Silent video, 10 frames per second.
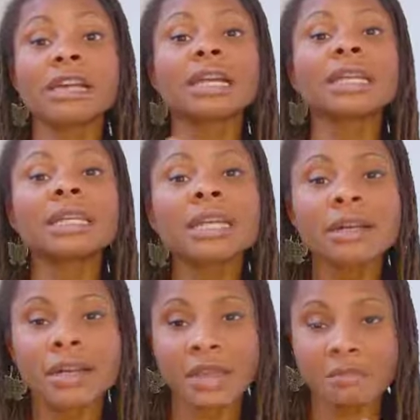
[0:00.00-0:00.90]

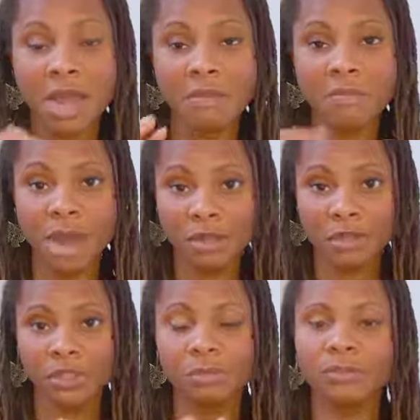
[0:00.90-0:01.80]
clear in my
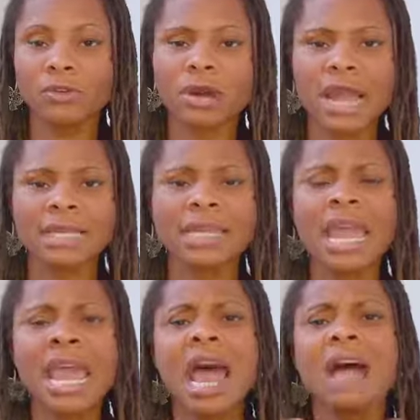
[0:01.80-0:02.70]
boundaries beforehand,
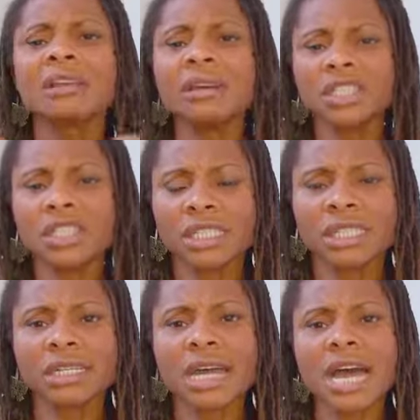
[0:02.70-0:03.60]
and not
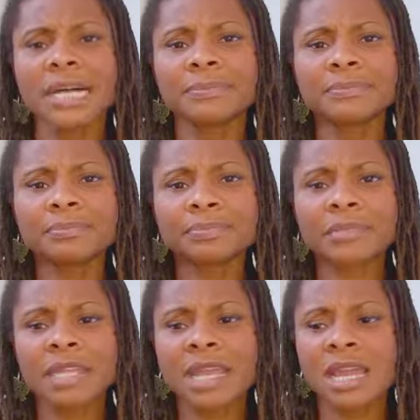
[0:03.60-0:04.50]
just
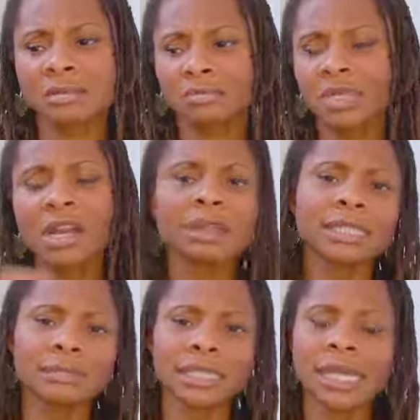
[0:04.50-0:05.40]
because
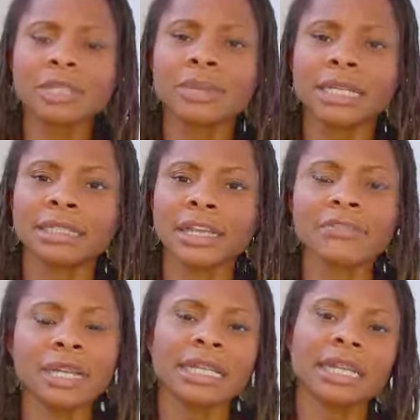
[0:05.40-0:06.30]
I'm celibate.
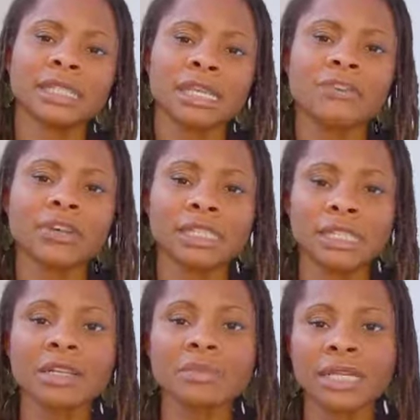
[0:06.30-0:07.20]
Definitely, as if you're
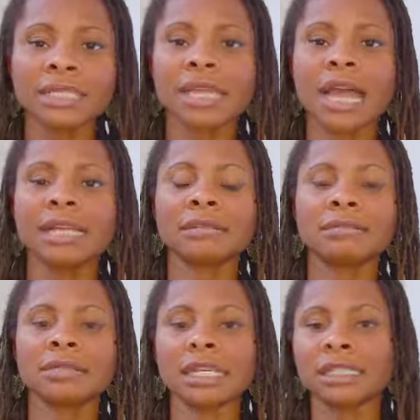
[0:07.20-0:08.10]
celibate
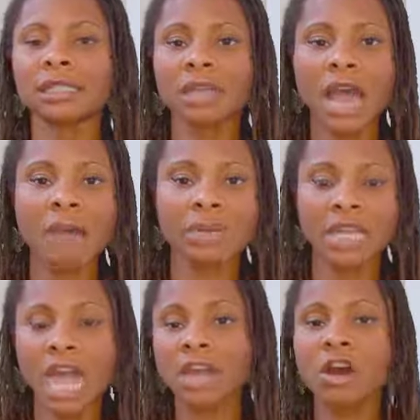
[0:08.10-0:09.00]
and sex is not
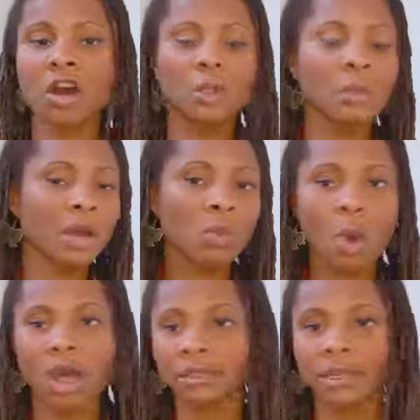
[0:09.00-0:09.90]
happening at all, no matter
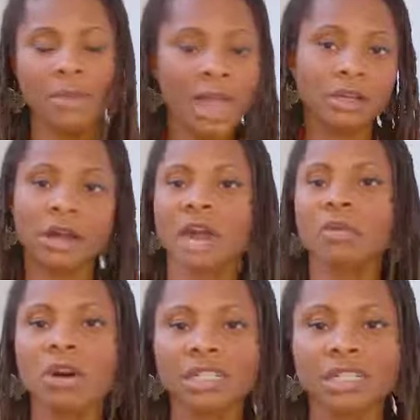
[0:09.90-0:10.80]
what, come hell or high
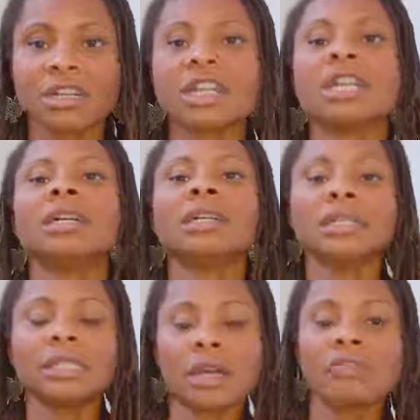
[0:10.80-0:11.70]
water,
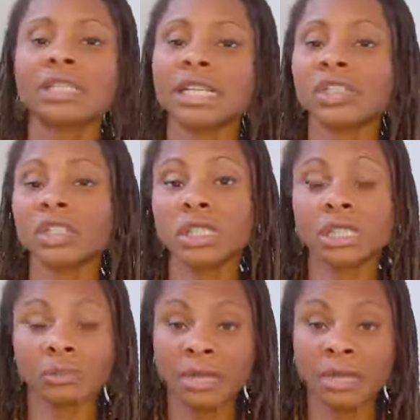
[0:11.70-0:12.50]
these conversations need